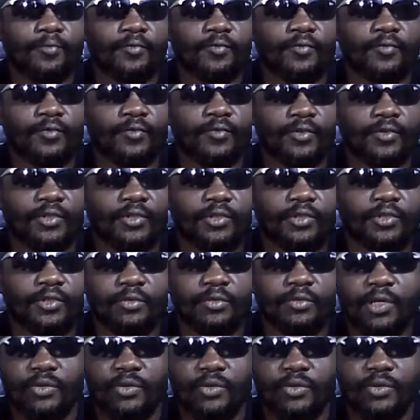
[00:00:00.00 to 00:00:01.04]
the man
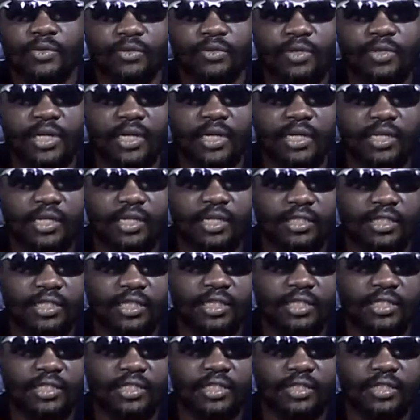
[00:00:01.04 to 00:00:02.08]
with the
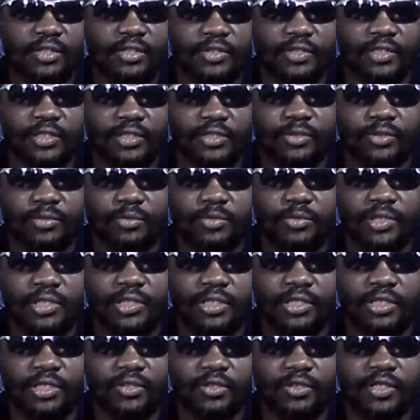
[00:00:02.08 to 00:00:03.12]
authority to be our
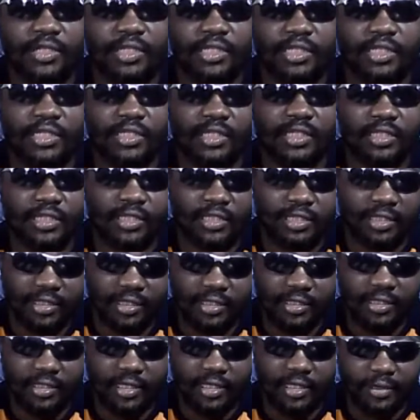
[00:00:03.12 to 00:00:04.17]
leader at this
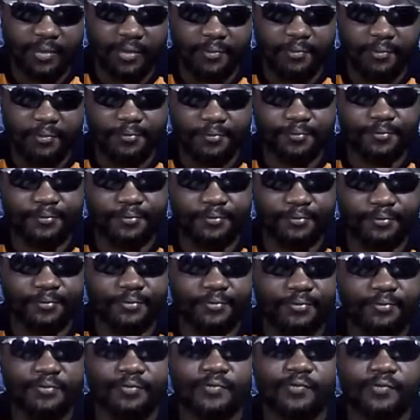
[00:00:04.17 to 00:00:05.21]
time.
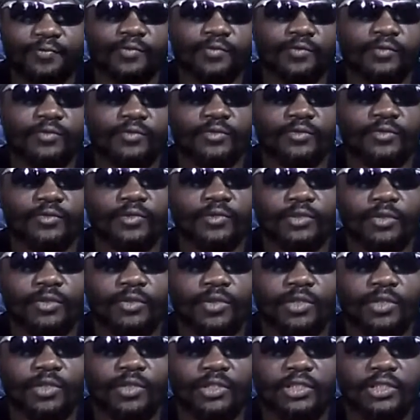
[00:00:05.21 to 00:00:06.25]
I
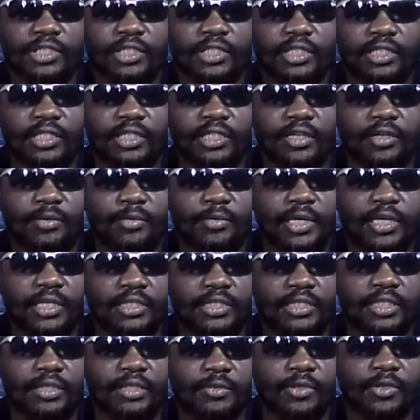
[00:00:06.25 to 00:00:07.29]
want to say, Yahweh
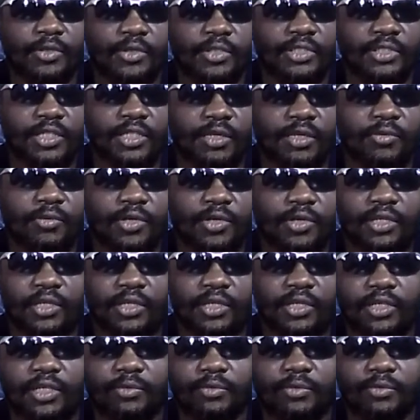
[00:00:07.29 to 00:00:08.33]
Shem Yahushai
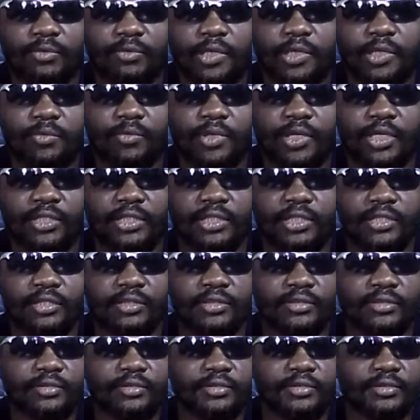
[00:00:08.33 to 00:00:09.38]
Barakatam to my brother,
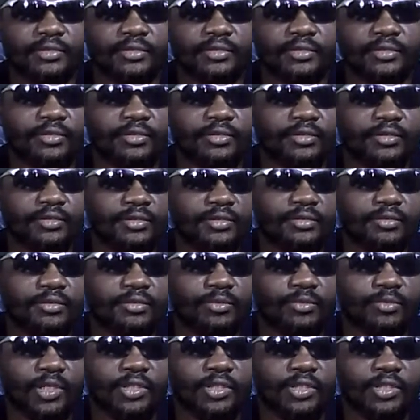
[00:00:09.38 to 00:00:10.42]

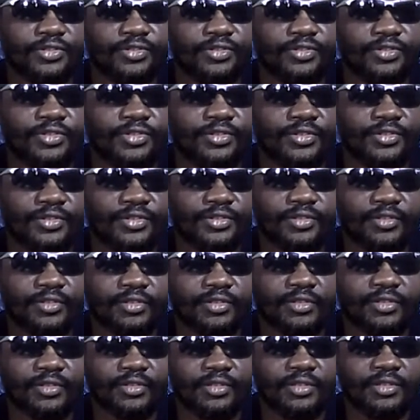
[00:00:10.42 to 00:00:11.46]
brothers.
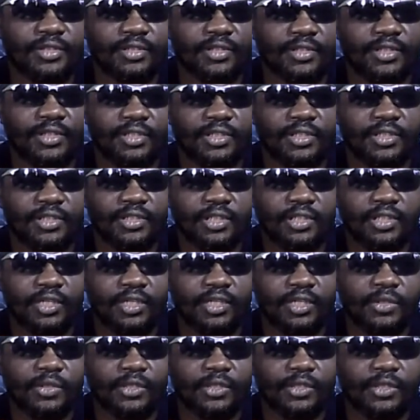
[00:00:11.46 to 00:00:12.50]

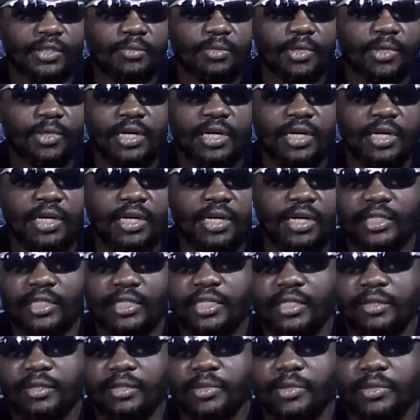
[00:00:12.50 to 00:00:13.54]
Yahweh Shammai
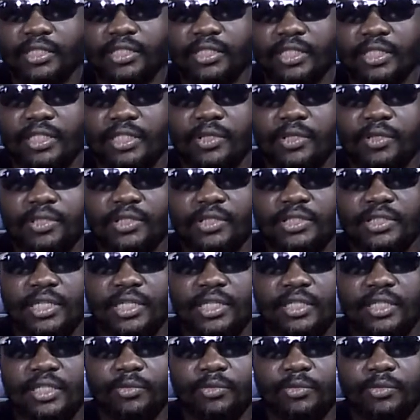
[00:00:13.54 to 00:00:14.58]
Latan Basham
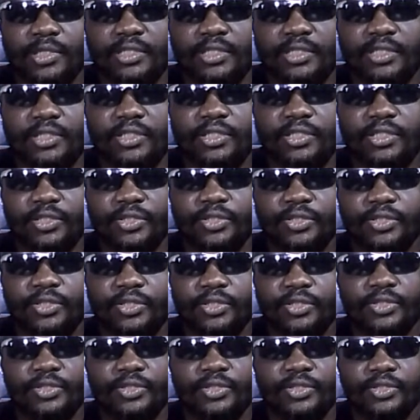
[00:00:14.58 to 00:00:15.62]
Yahushai to my
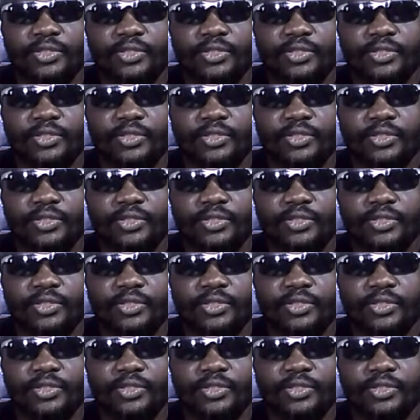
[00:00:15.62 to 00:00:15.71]
sisters.